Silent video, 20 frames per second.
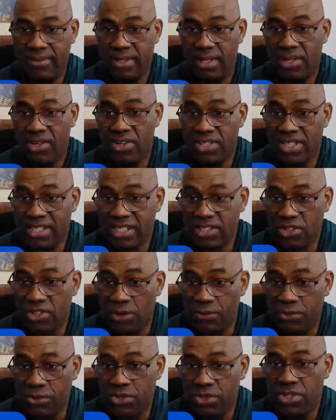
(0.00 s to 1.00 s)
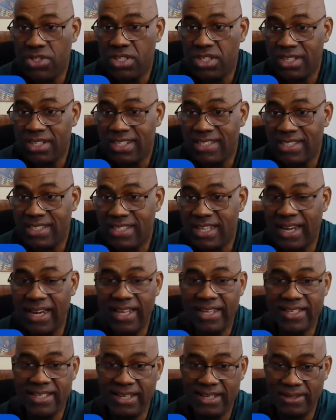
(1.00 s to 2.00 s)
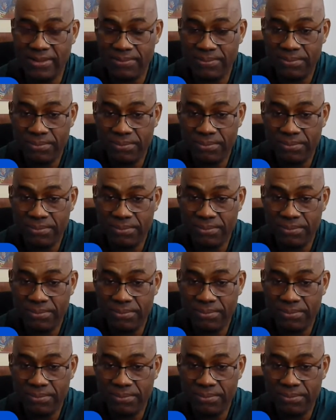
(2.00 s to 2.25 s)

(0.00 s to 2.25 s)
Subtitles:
Because this is your foot, this is the leg here.